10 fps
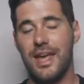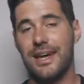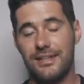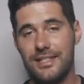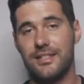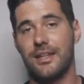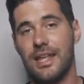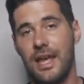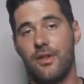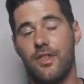at least not
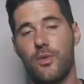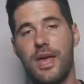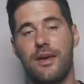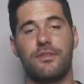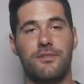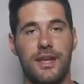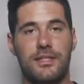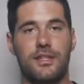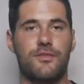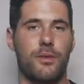the hell that we have
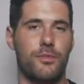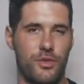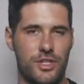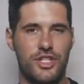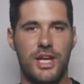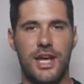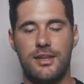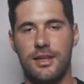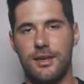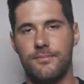invented from
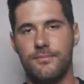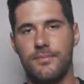Christianity.